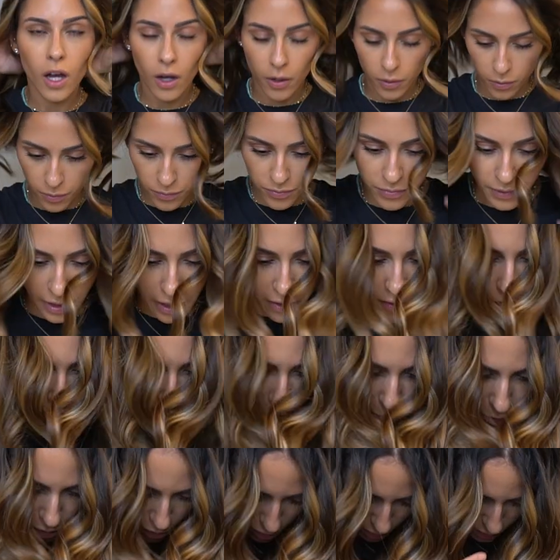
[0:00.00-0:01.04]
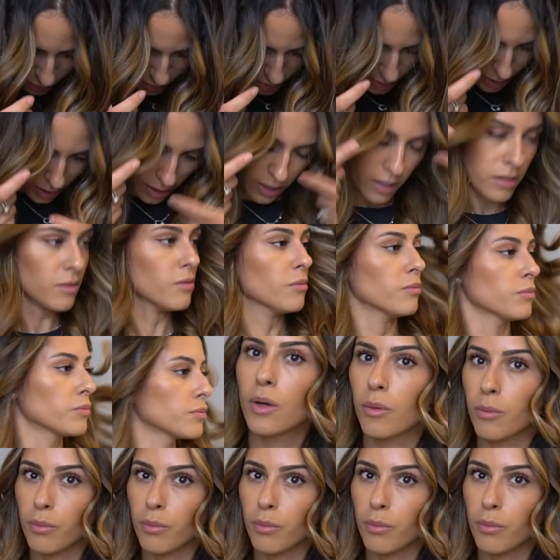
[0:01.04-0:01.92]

now that I'm all done,